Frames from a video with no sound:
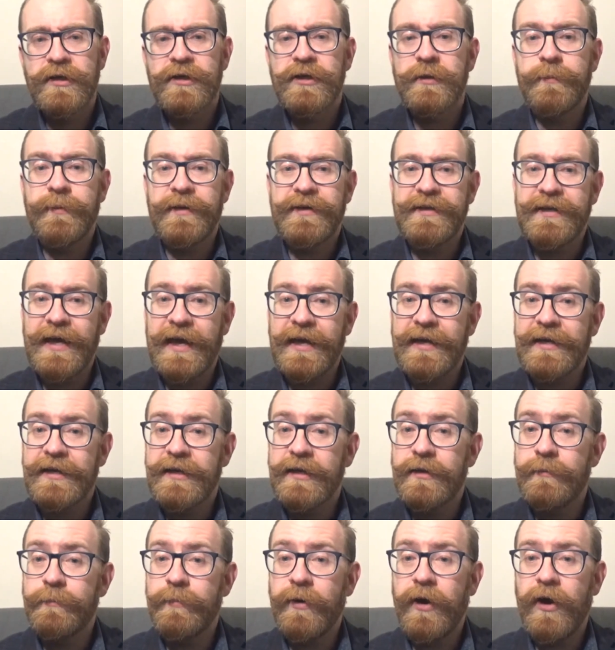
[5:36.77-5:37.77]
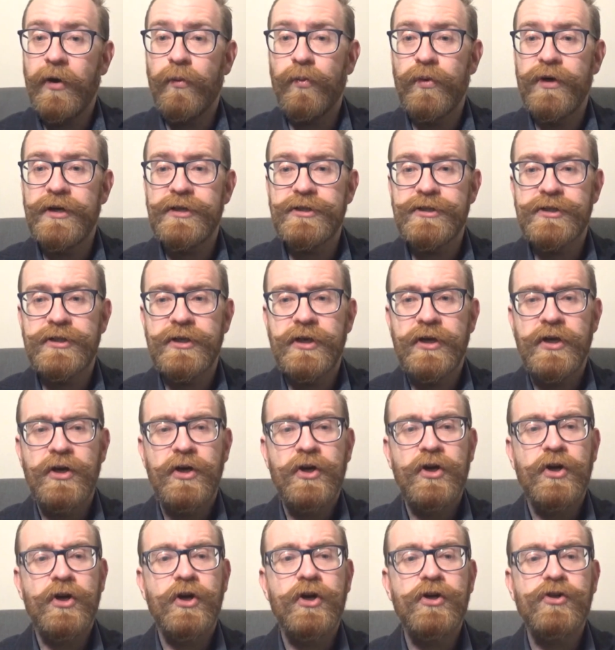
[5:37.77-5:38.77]
to be taken in by a witch
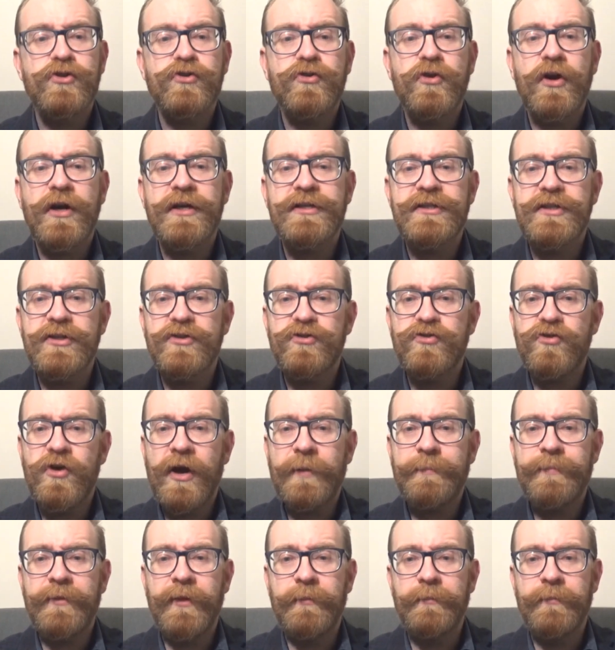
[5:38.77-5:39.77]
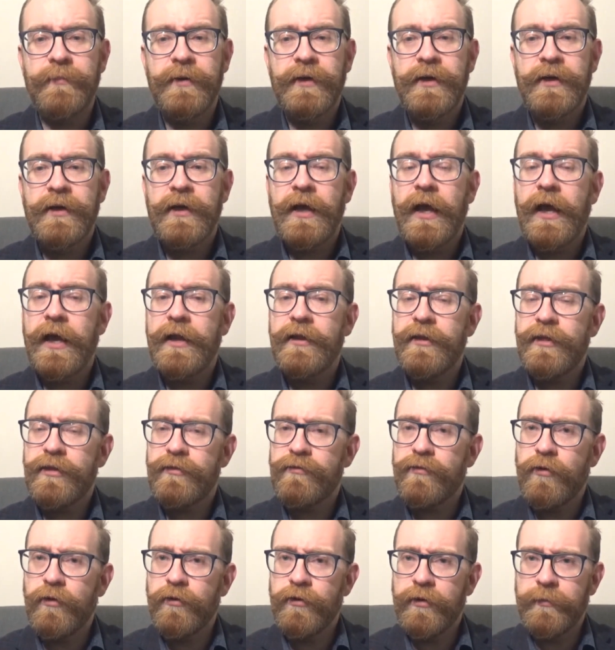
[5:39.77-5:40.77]
who tries to trap them and
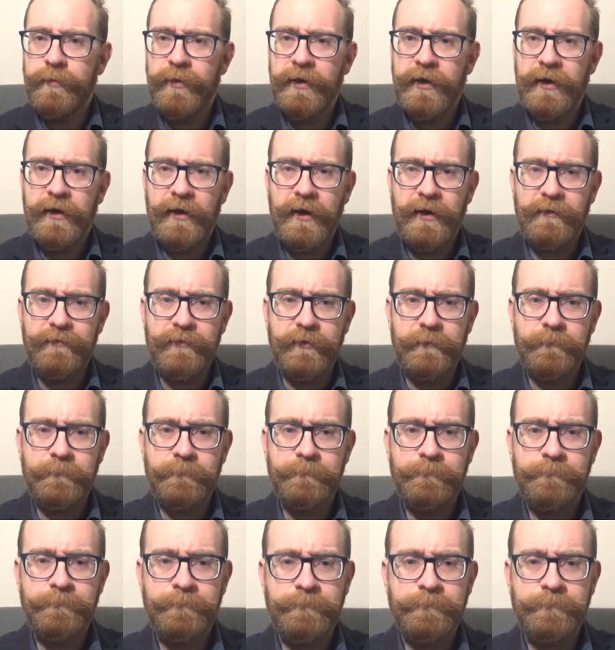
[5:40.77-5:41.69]
throw them in an oven.